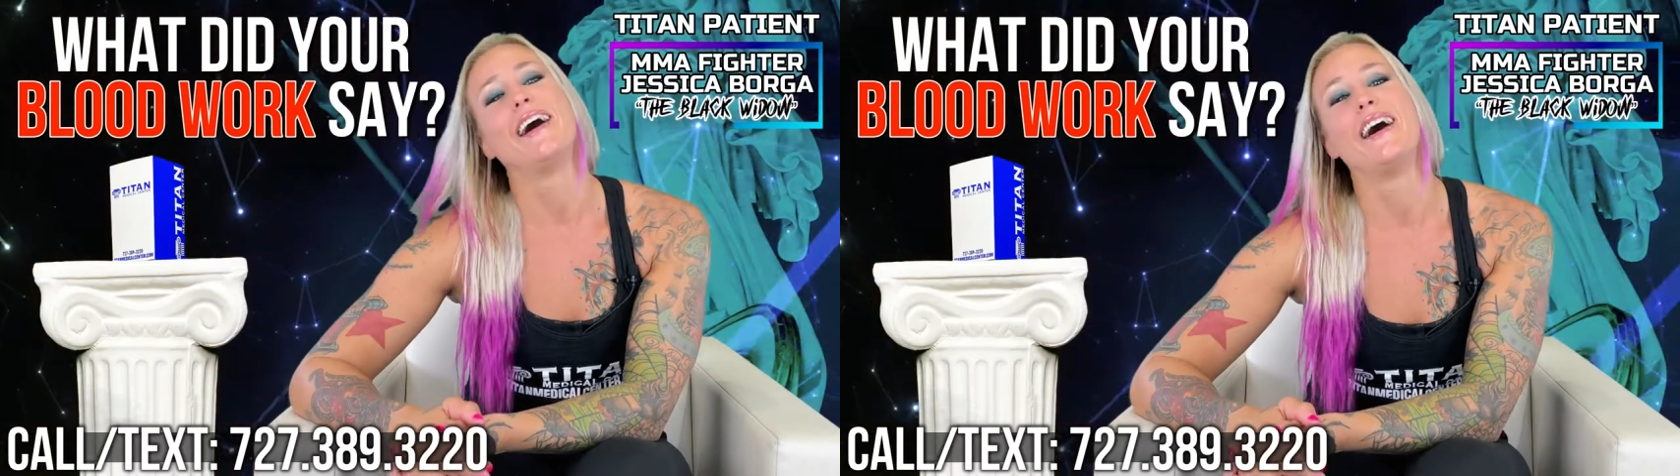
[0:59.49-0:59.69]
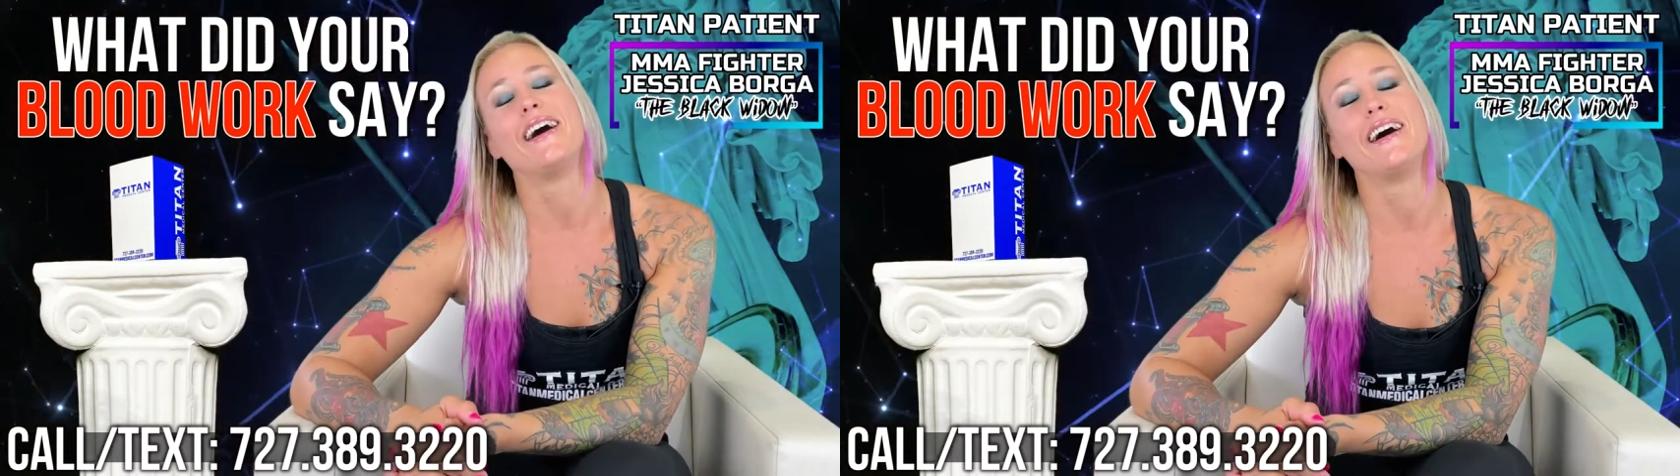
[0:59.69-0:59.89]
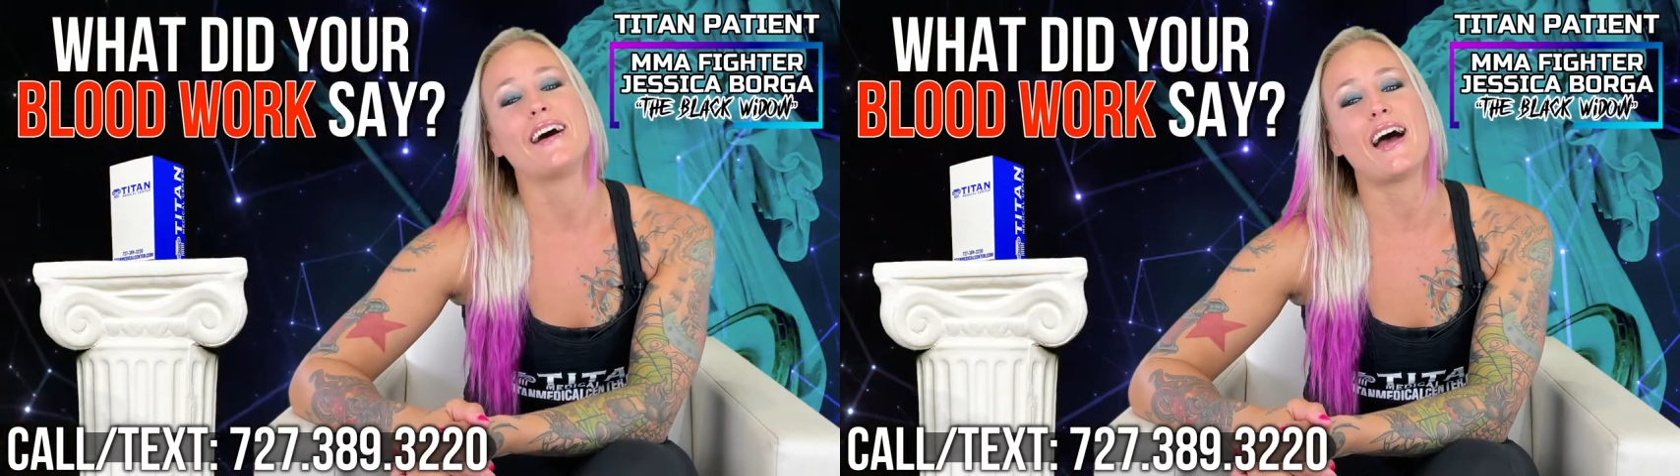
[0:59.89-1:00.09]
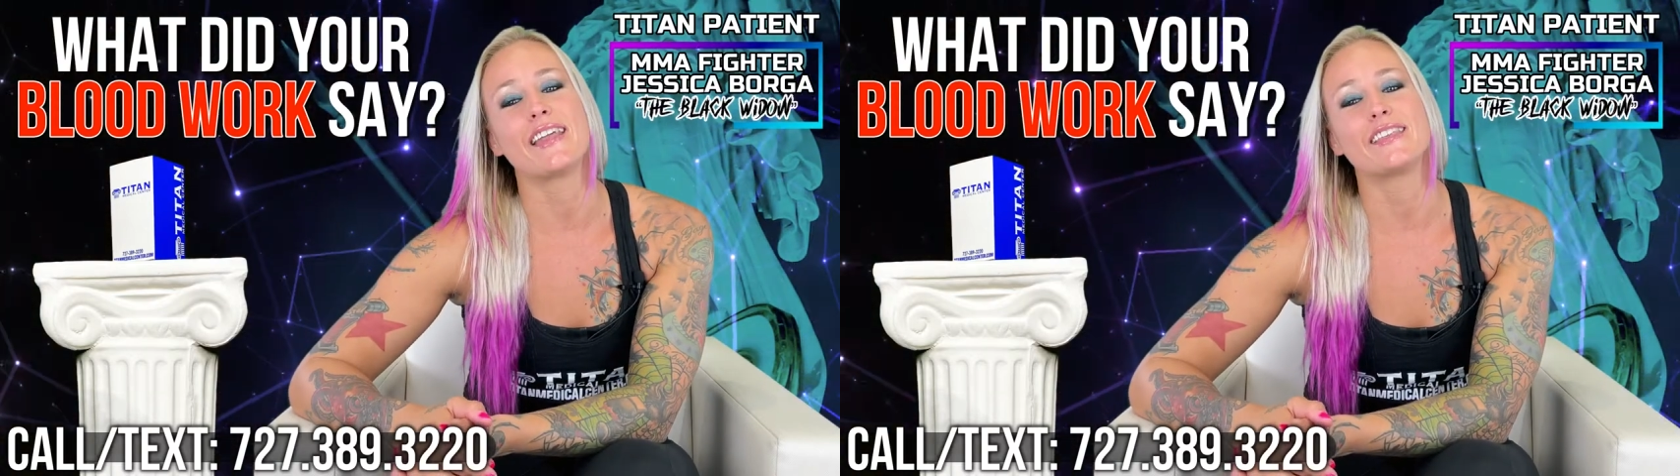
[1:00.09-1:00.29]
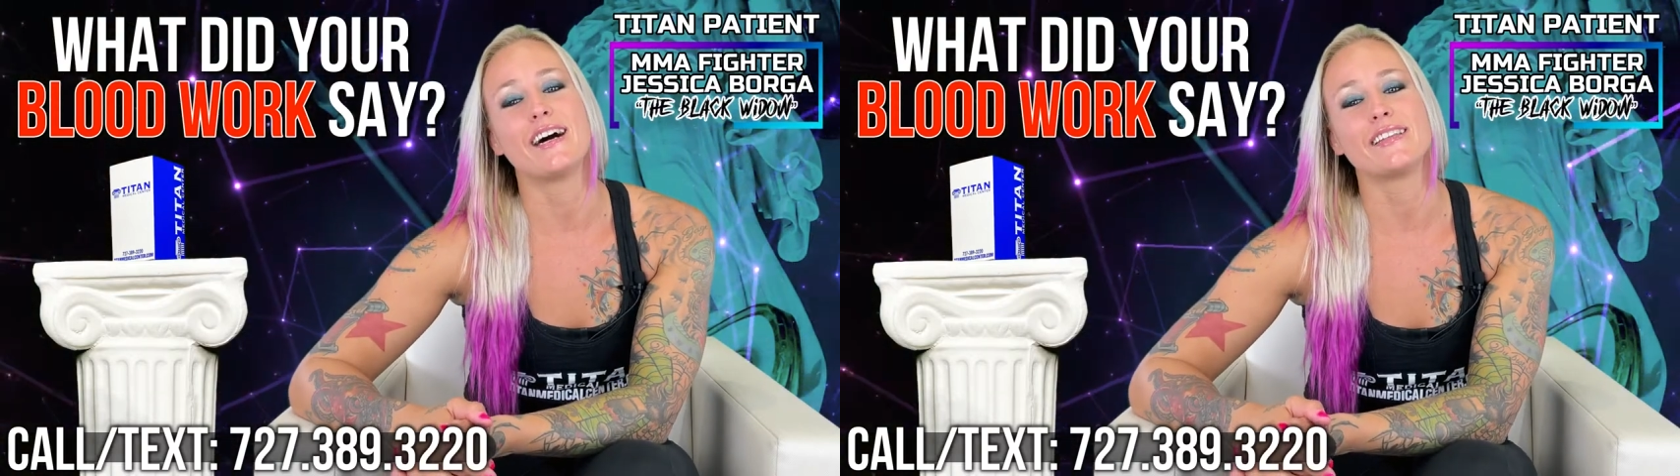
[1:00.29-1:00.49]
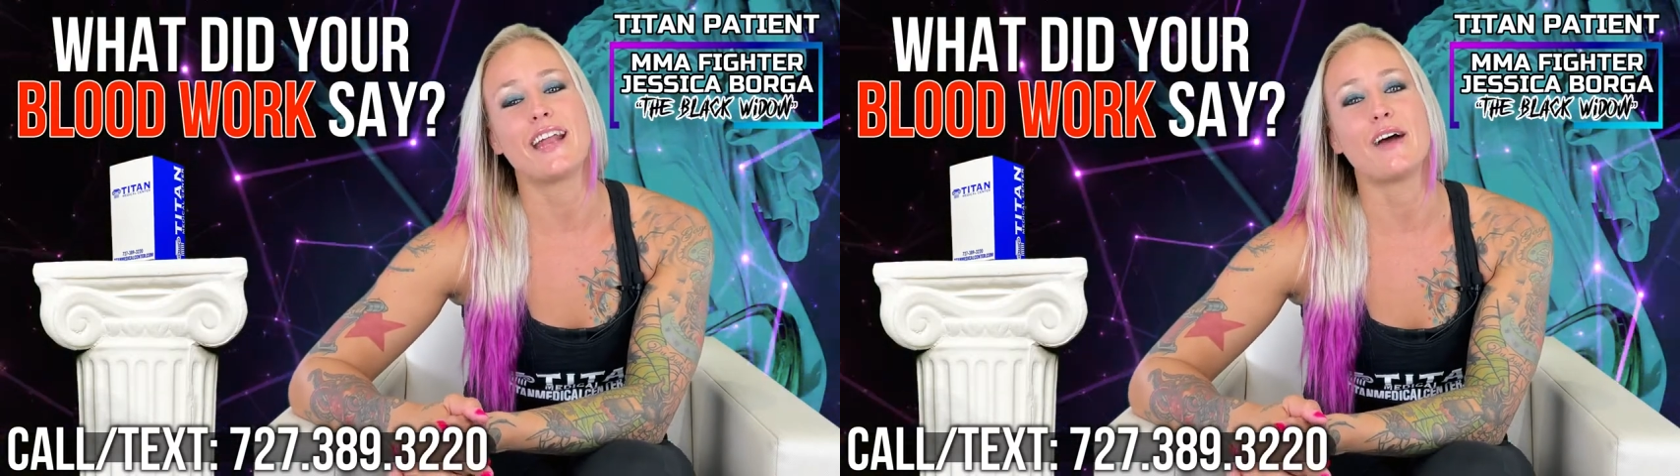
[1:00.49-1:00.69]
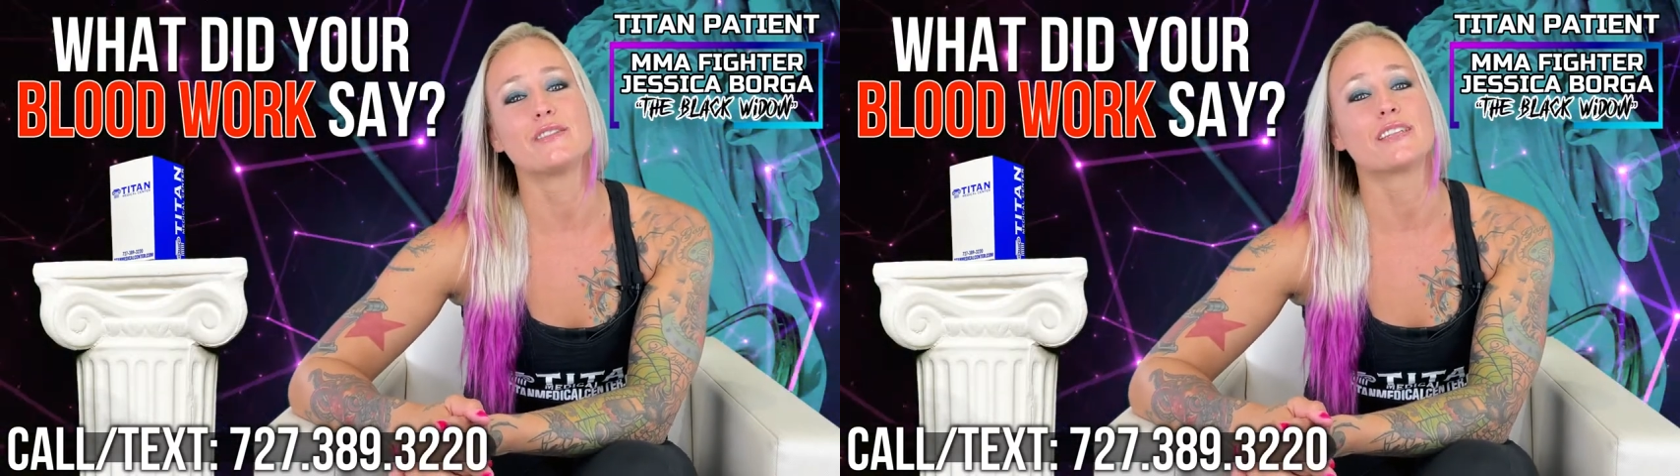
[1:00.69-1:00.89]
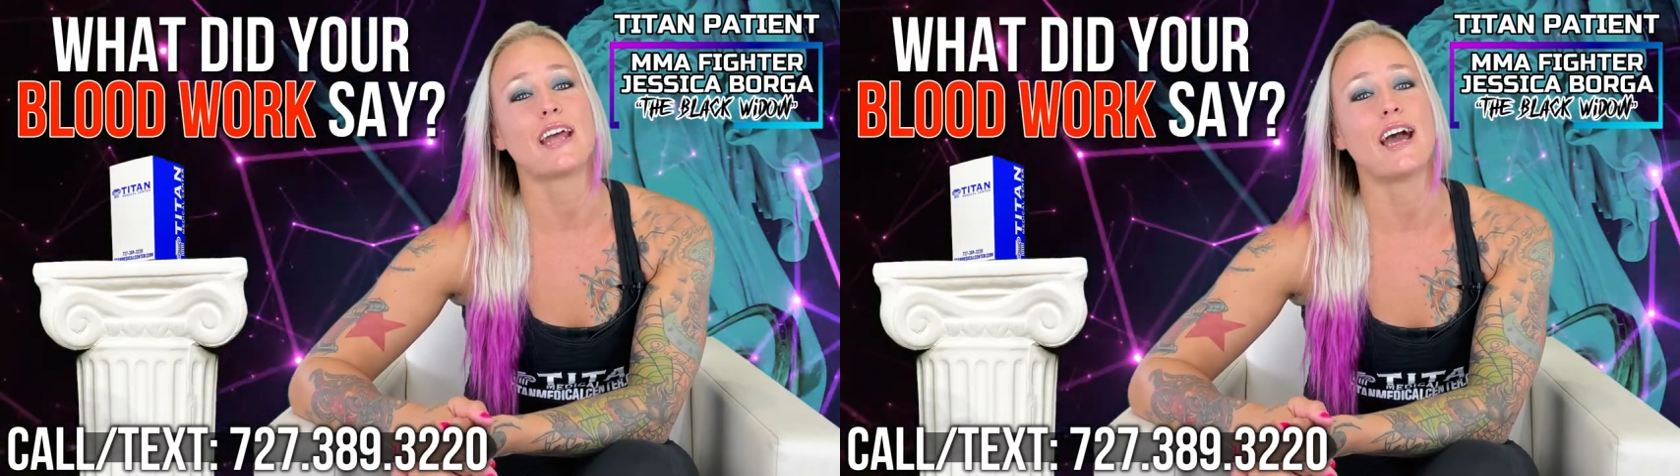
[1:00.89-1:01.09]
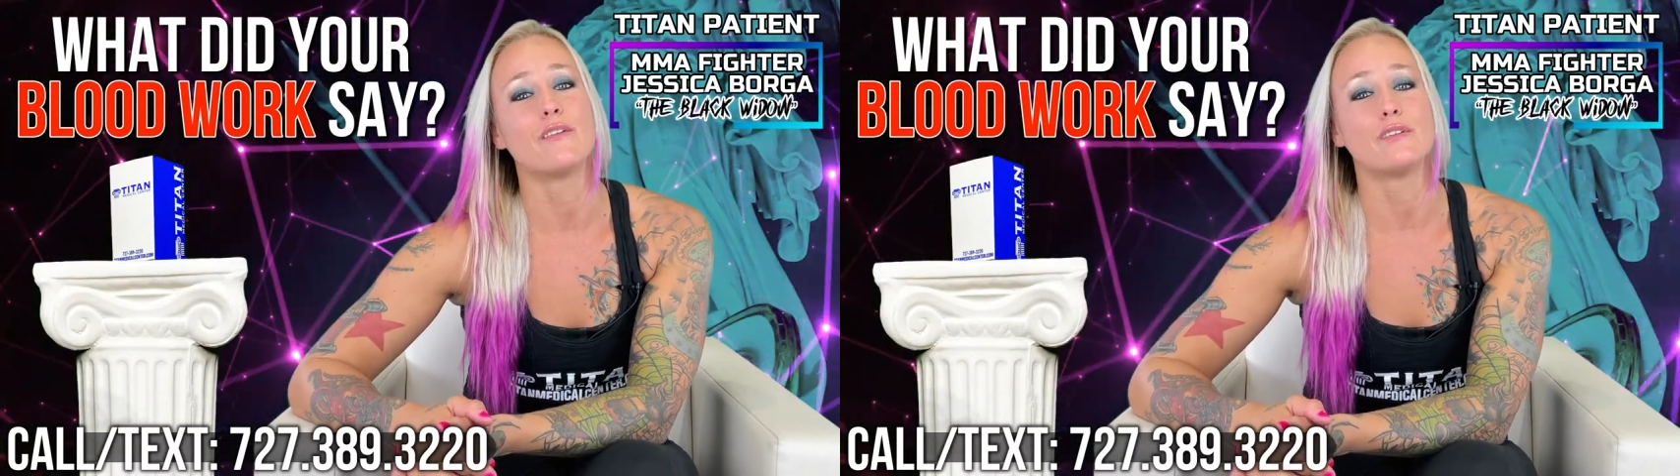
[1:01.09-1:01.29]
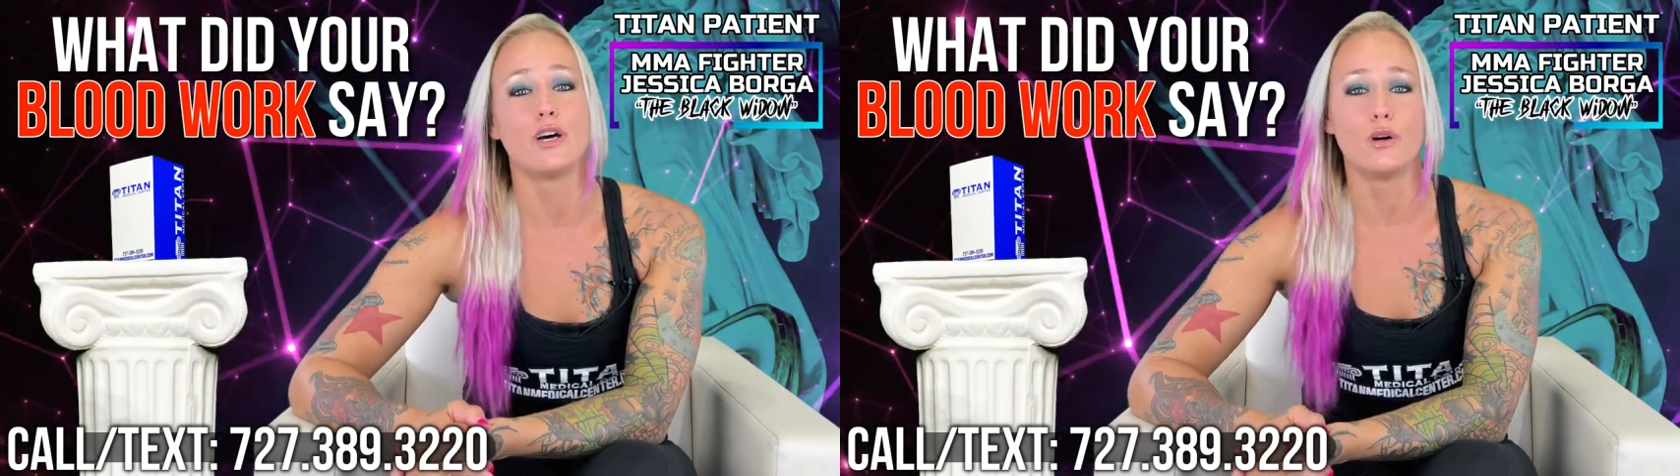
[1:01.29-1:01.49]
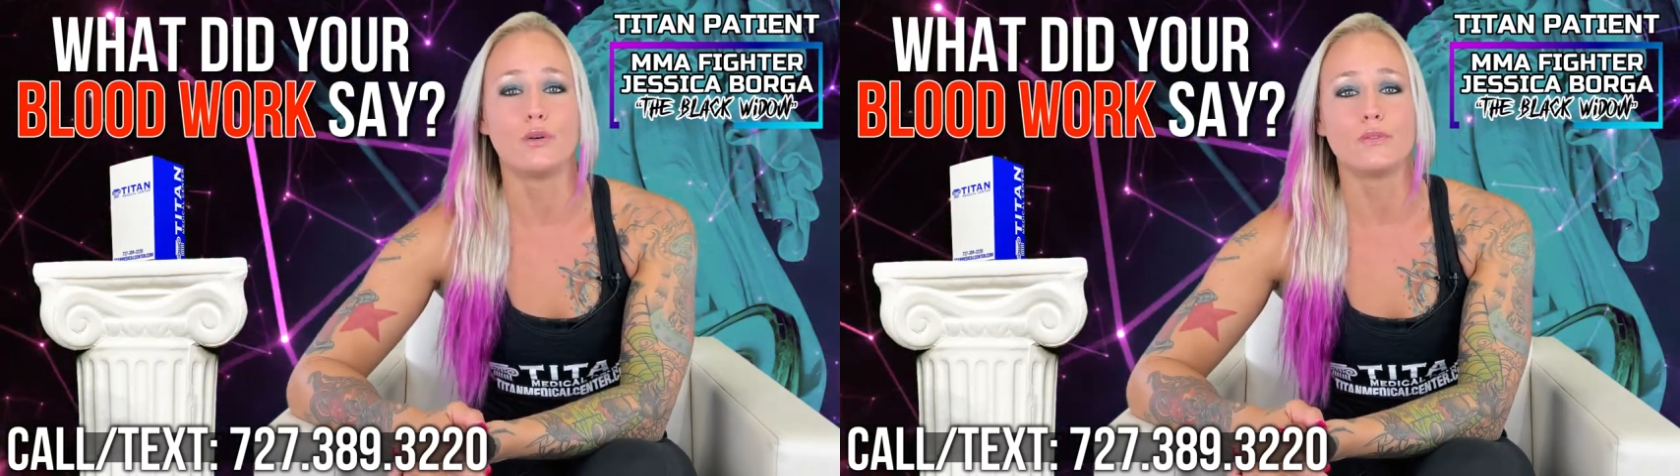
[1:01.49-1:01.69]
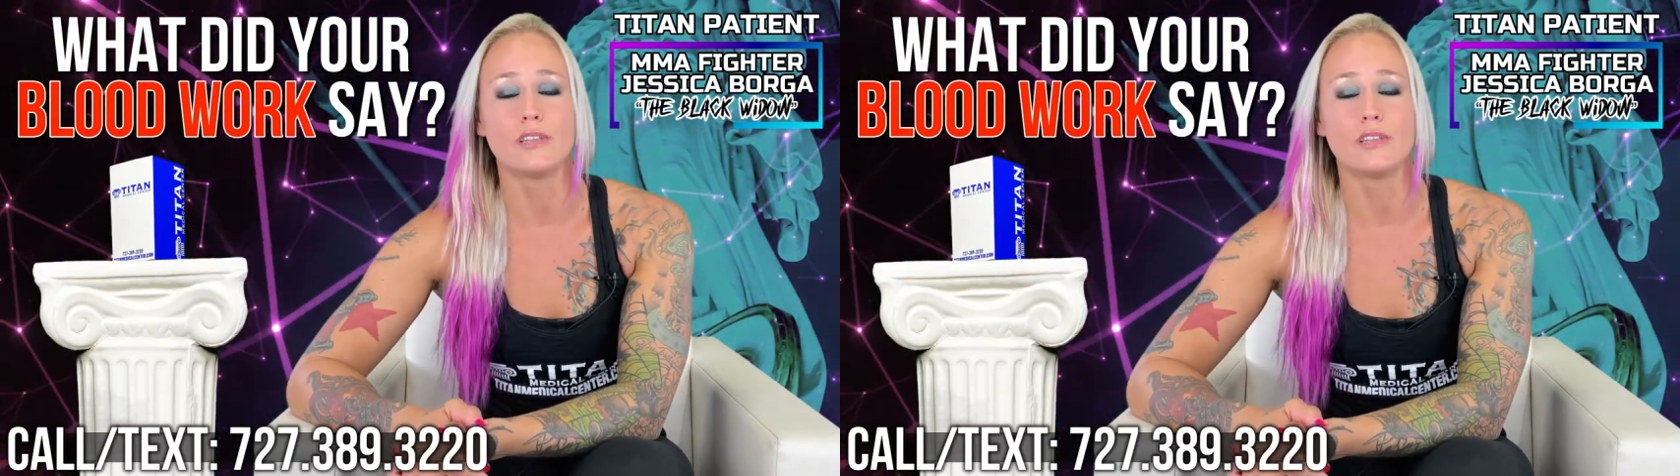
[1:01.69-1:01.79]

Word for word: Uh, I thought that I was going to have low